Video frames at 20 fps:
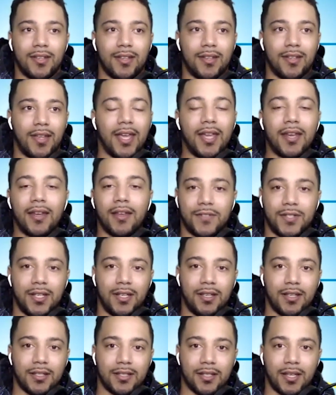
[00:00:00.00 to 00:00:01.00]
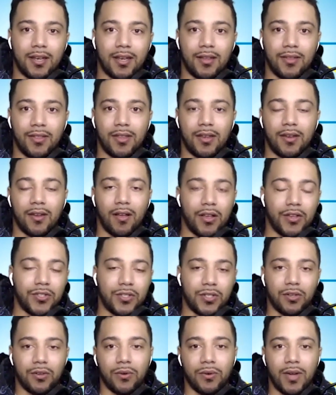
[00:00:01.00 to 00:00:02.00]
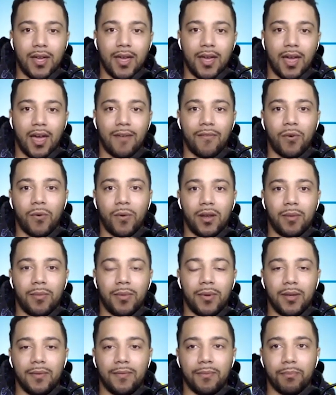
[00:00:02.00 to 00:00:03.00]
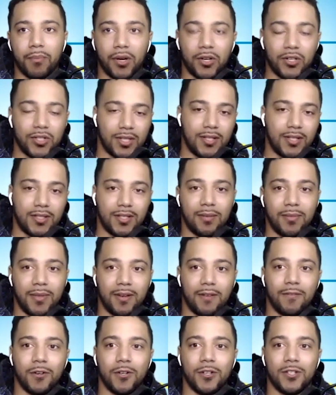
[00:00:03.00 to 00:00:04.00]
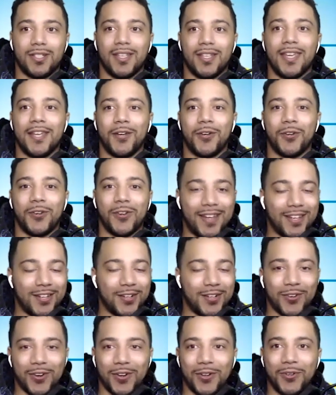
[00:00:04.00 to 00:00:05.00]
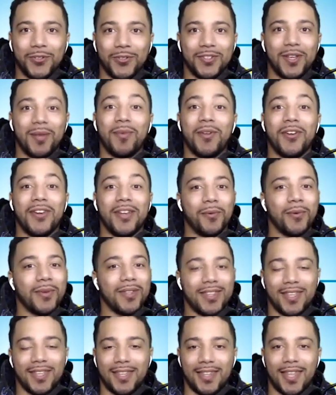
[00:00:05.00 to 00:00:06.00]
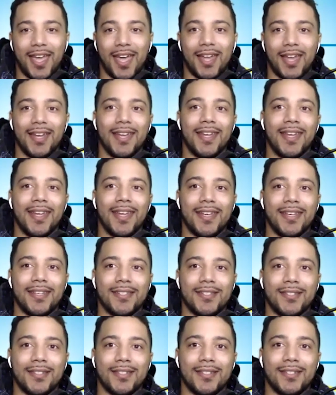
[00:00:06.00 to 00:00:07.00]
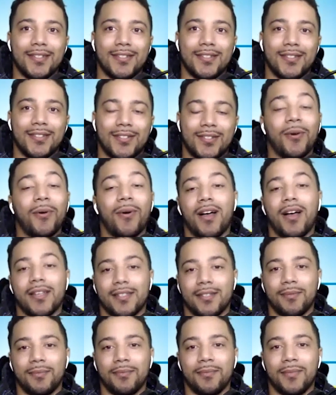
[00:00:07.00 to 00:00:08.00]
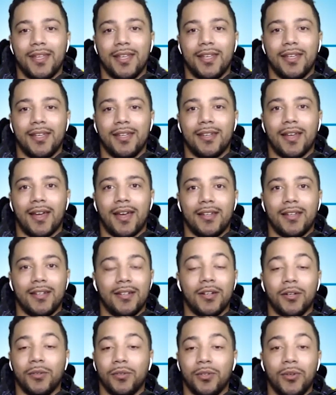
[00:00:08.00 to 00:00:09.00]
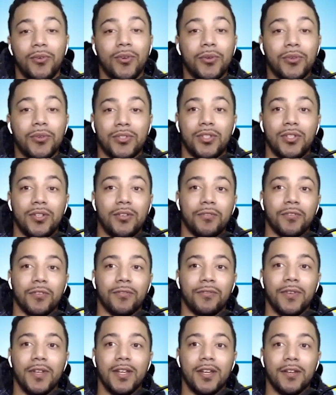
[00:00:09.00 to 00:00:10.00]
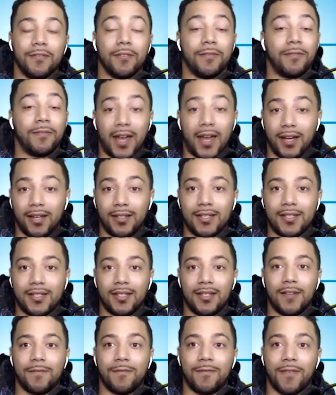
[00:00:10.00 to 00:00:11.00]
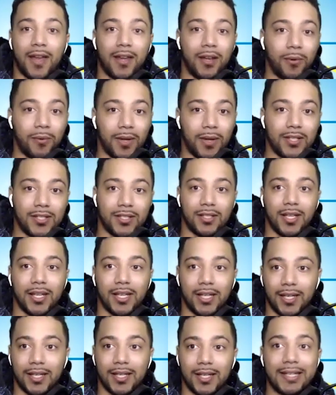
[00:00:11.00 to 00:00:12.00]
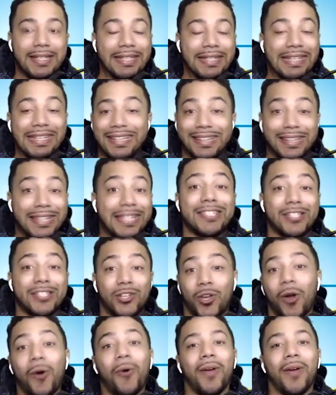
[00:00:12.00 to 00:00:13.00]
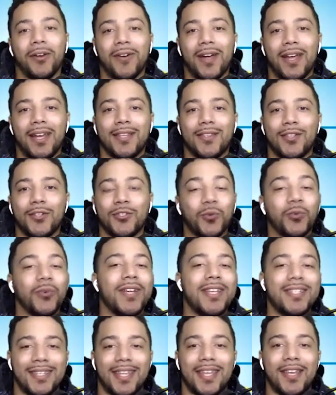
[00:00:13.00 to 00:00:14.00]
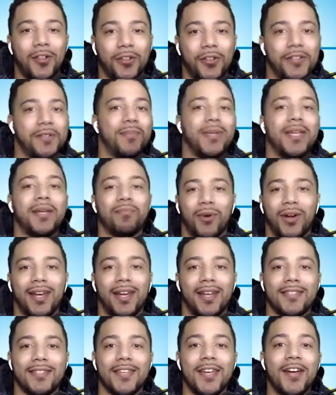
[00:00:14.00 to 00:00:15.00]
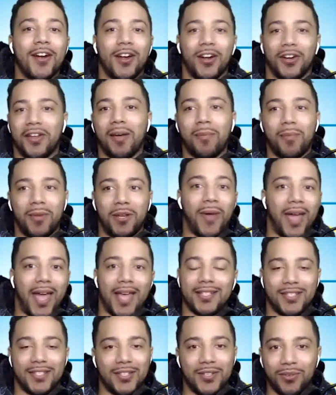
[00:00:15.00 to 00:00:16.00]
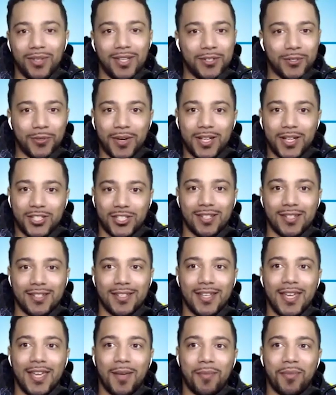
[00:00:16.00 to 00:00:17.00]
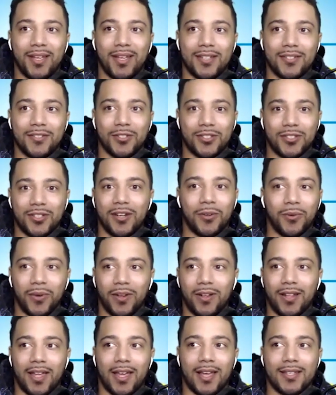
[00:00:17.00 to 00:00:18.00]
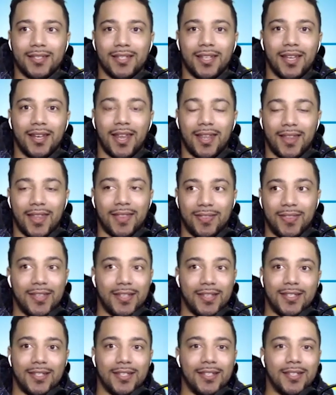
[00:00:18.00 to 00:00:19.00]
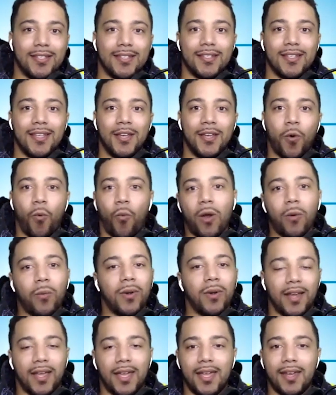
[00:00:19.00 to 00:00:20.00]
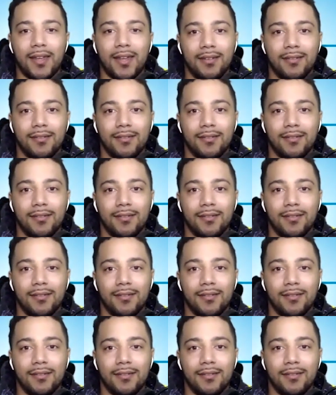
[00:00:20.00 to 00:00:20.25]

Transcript: NFT that's kind of then also have a way to be merged into the metaverse, creating your own community within that is so awesome. And kudos to you for finding this and then finding ways to like get this going, right? There's a reason that all these big brands are coming to you, asking you these questions, because they're starting to realize that this is where we're headed.